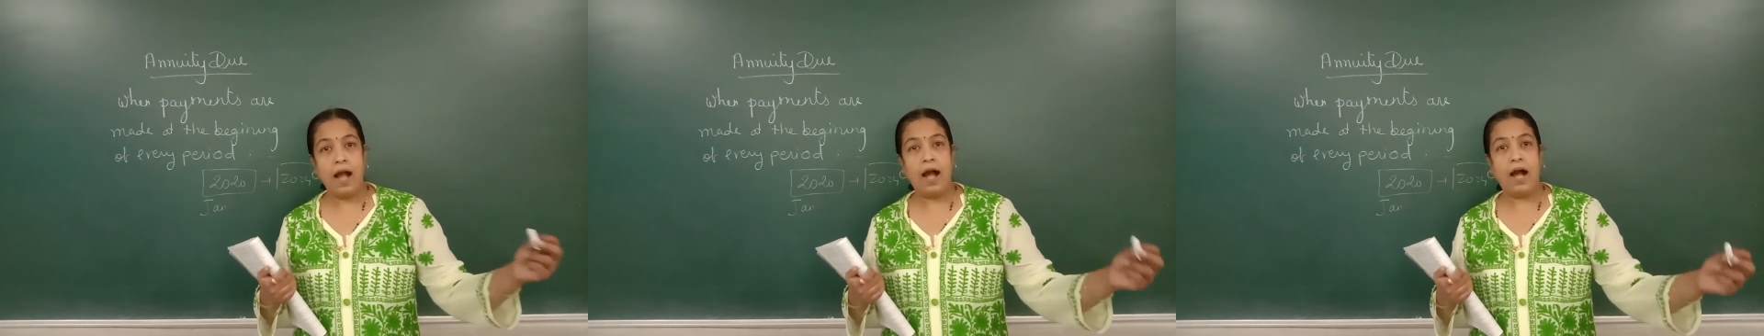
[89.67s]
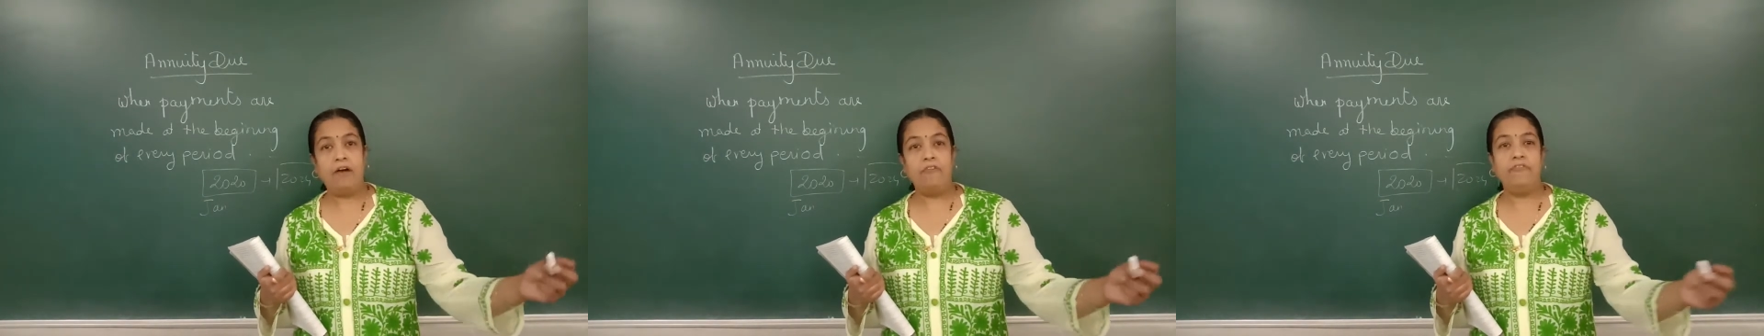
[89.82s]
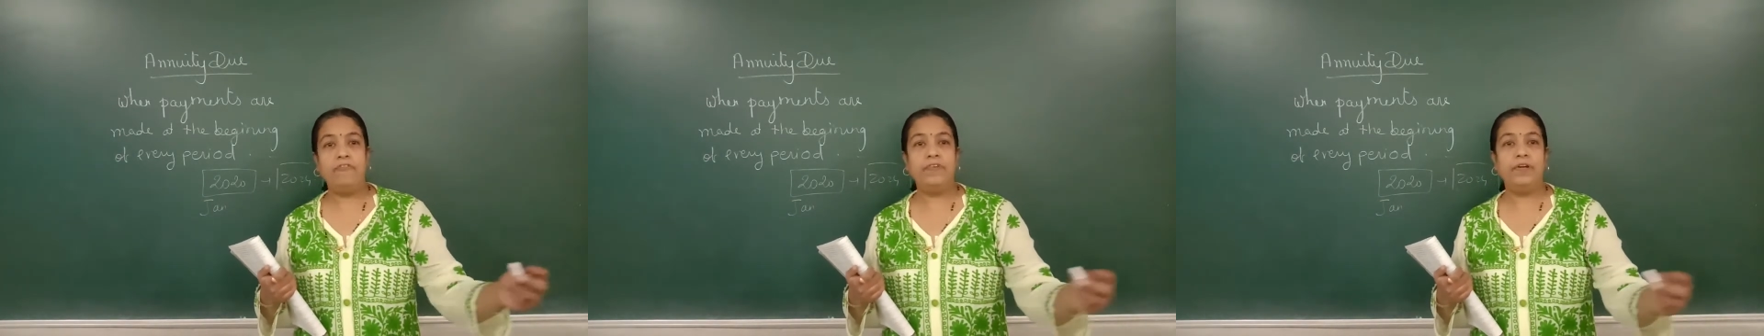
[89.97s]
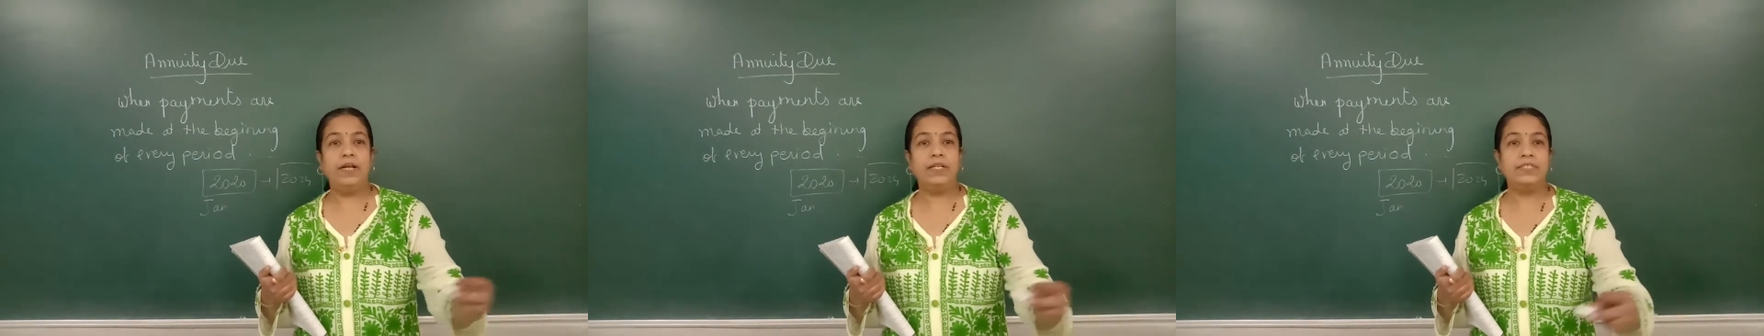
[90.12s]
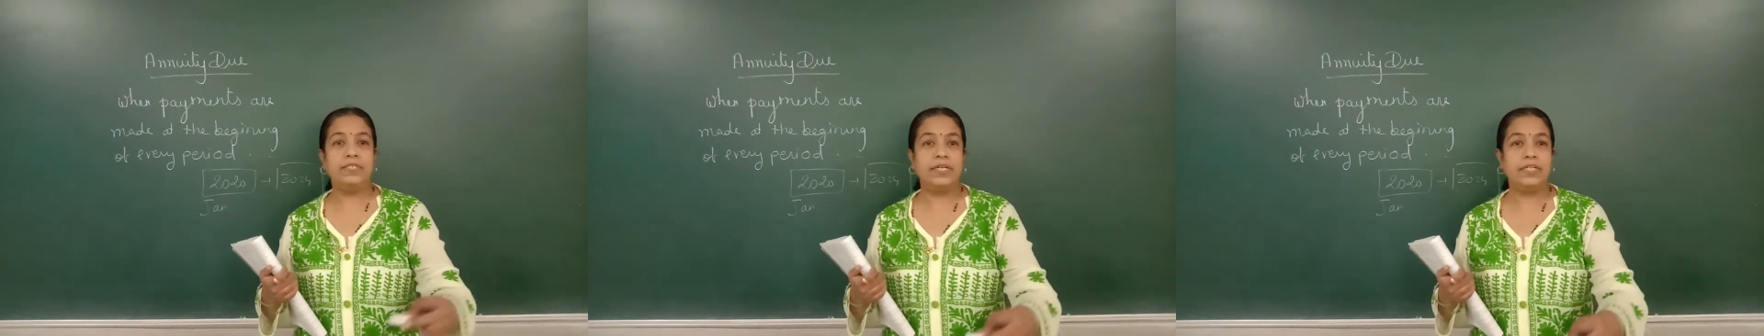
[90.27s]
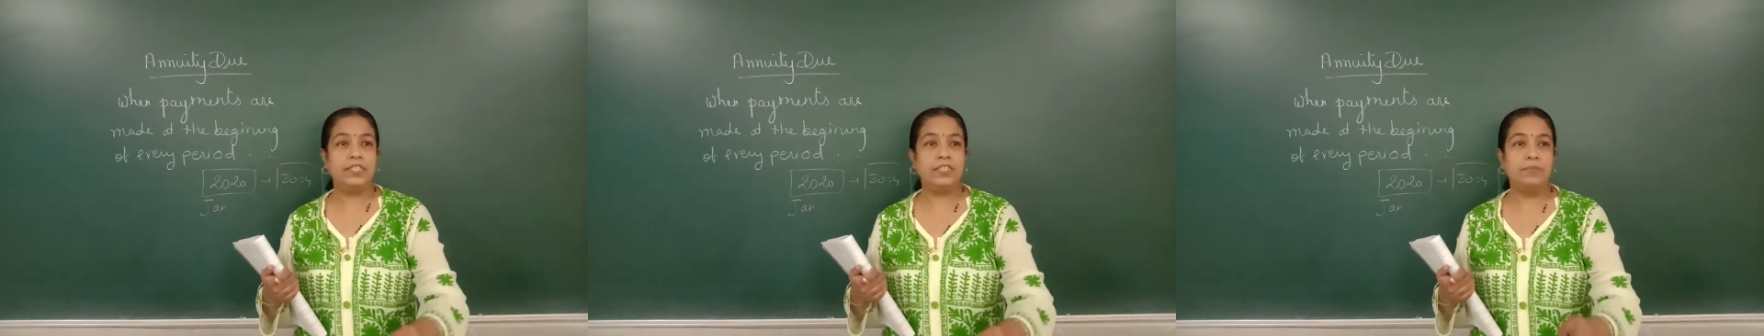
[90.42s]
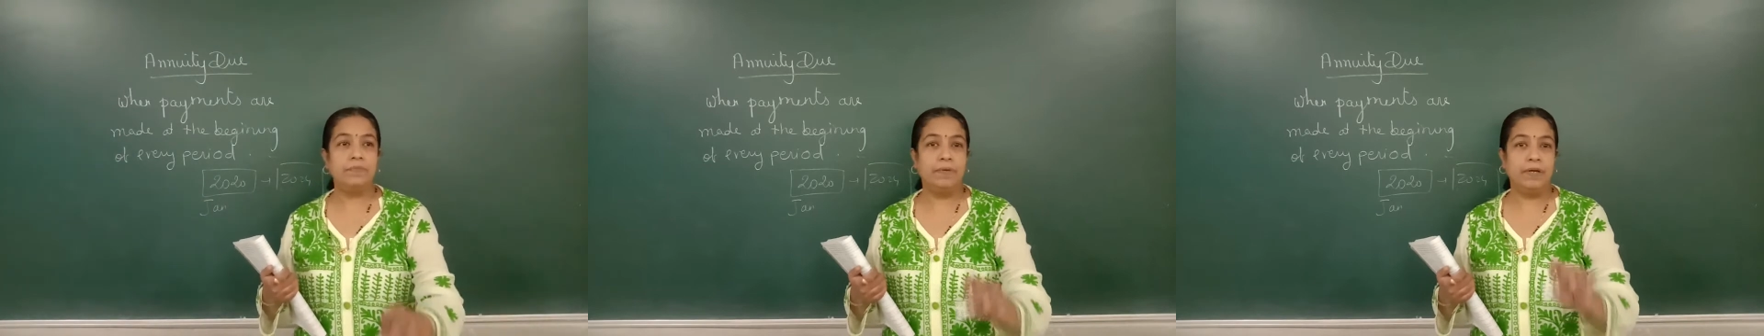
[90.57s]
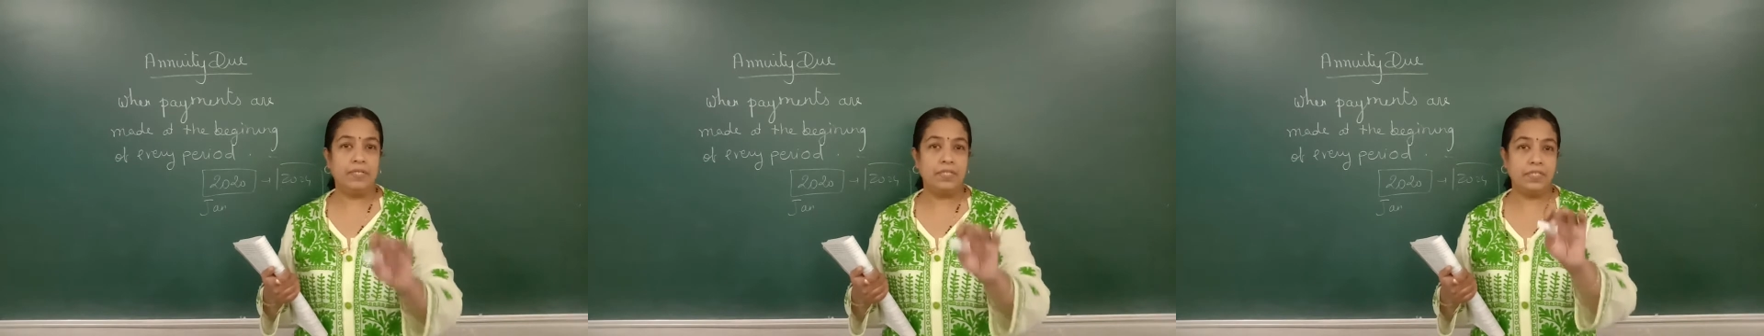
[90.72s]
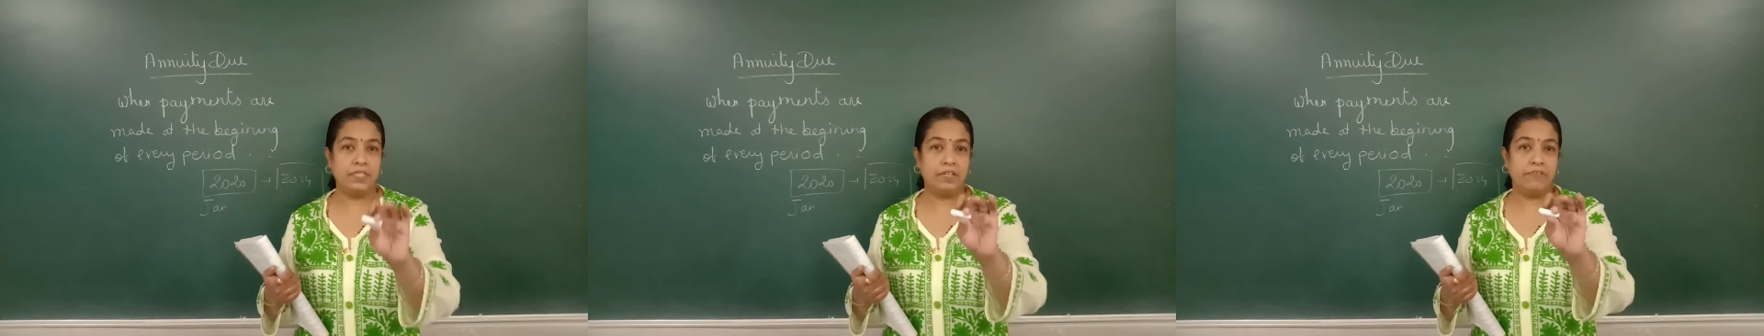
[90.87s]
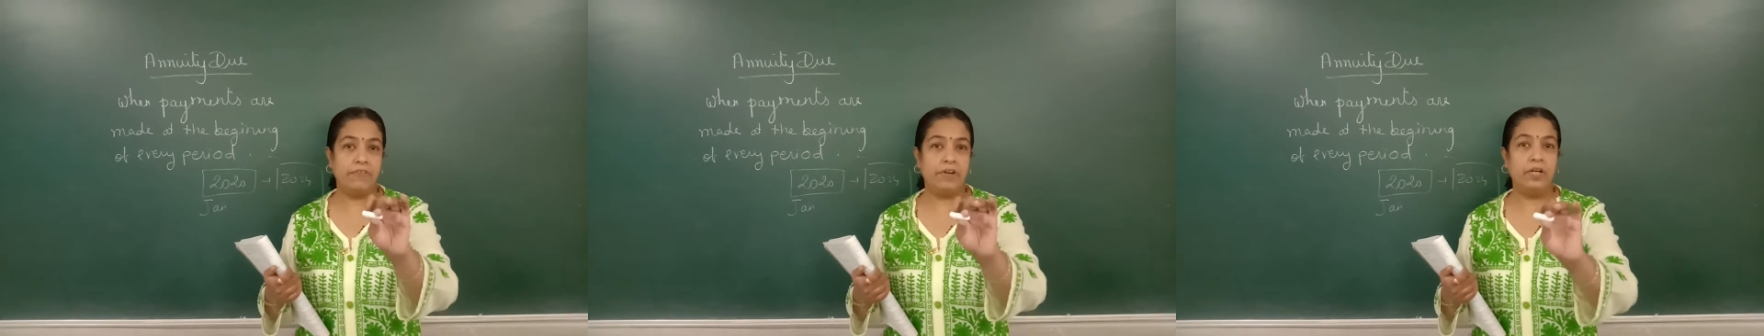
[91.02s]
After 6
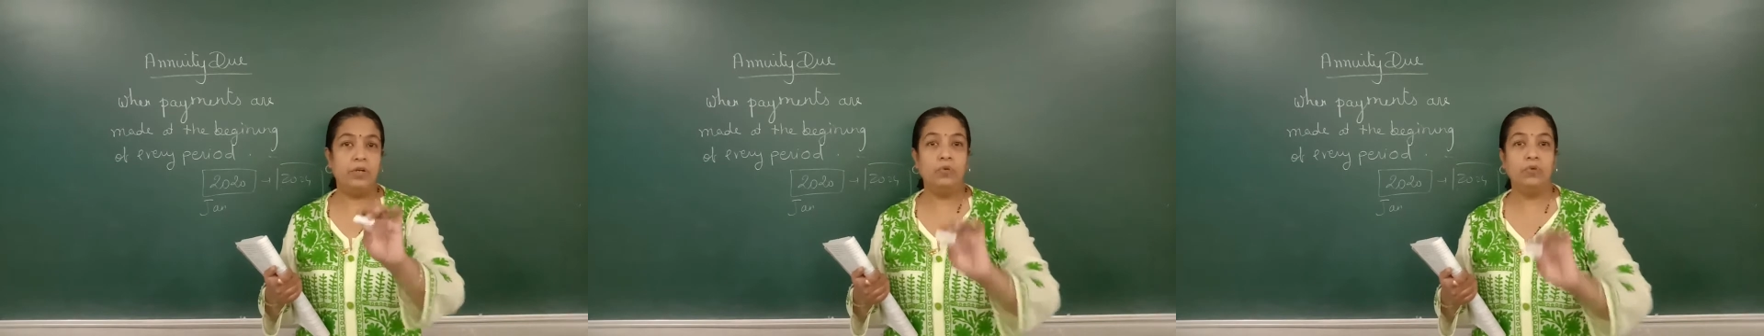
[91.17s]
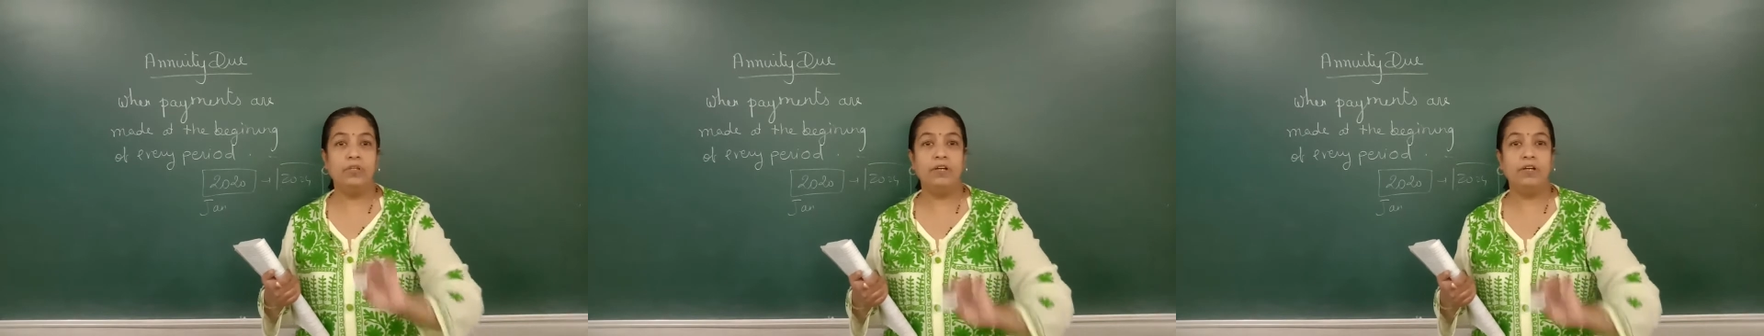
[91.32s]
months he will